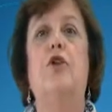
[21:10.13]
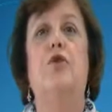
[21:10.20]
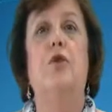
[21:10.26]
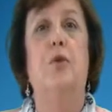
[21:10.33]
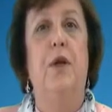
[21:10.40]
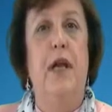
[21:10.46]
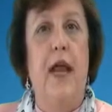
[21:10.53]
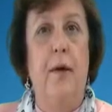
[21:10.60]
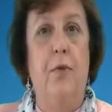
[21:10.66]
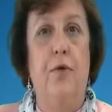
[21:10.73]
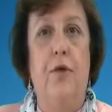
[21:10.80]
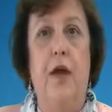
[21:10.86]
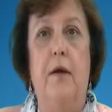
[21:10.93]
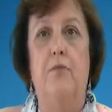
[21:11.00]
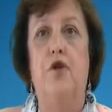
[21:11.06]
to enable
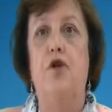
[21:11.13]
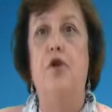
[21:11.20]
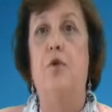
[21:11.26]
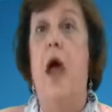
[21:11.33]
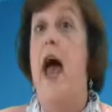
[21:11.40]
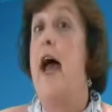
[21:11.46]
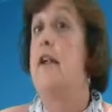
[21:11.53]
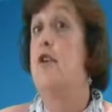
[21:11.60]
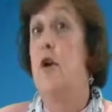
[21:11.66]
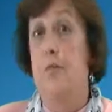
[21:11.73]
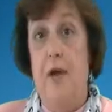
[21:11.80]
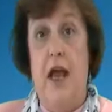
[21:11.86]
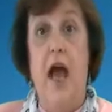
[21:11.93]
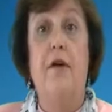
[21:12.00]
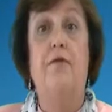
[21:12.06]
them to act on
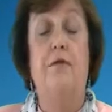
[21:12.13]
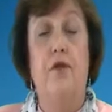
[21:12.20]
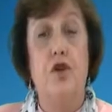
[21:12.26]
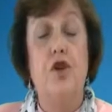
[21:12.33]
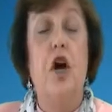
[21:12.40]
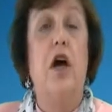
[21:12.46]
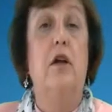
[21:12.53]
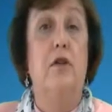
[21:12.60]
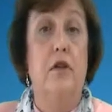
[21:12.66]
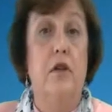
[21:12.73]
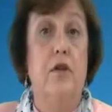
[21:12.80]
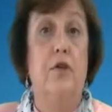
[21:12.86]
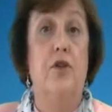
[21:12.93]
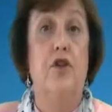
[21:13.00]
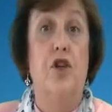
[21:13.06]
behalf of the child
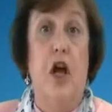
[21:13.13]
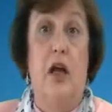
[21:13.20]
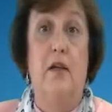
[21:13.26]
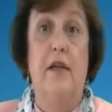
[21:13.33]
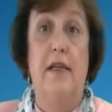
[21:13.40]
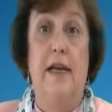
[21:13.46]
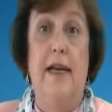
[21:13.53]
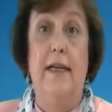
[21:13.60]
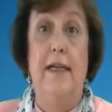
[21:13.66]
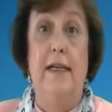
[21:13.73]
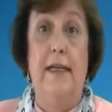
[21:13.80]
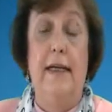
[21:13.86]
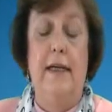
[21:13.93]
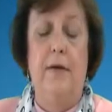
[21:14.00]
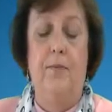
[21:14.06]
until the child is
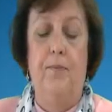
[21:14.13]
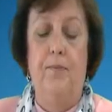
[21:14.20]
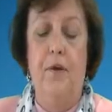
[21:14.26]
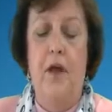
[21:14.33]
18.